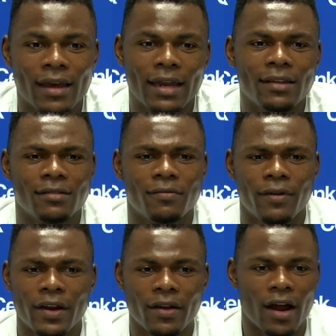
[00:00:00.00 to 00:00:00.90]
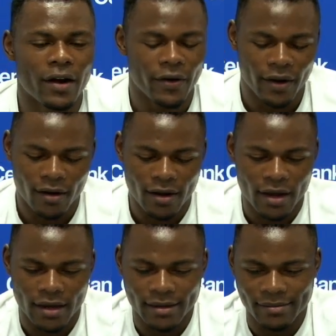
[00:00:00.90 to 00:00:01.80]
It is very accurate.
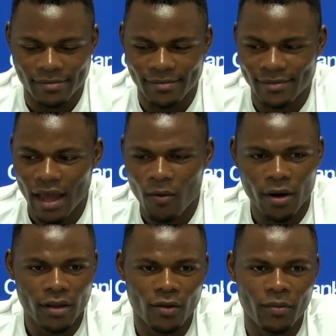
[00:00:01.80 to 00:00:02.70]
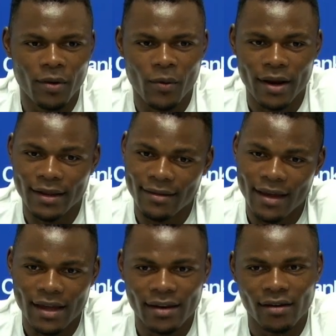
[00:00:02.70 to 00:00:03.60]
Um, I wanted to be one and
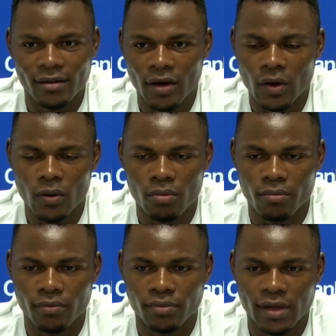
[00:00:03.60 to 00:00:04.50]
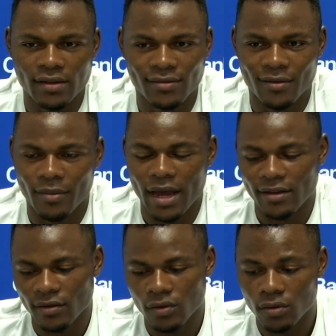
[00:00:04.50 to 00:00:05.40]
done and go transfer from
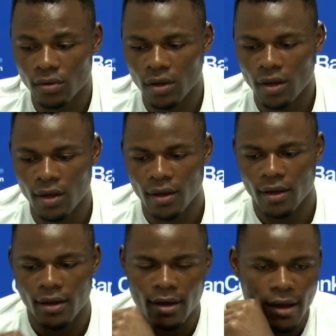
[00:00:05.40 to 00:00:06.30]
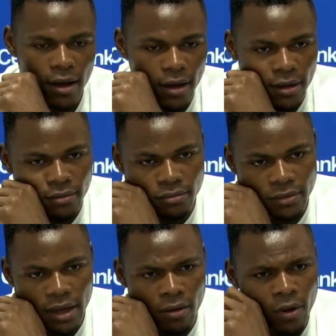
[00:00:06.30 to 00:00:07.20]
high school. Um,
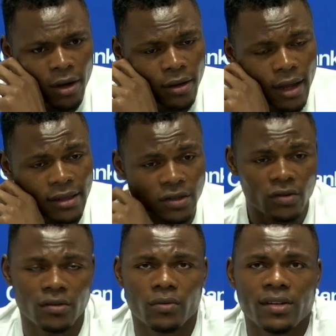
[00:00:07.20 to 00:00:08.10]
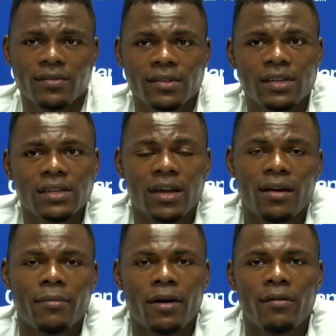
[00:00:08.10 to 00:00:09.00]
I wanted I choose West Virginia
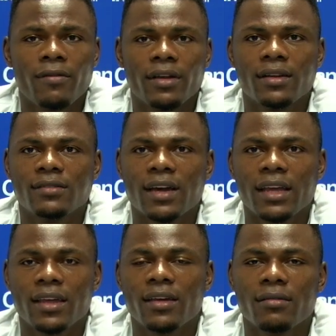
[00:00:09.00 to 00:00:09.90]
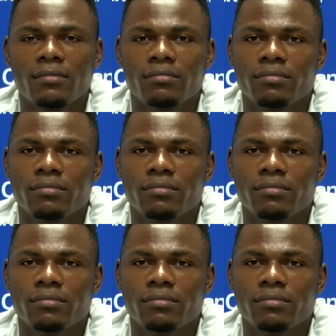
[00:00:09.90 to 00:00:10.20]
over Kentucky,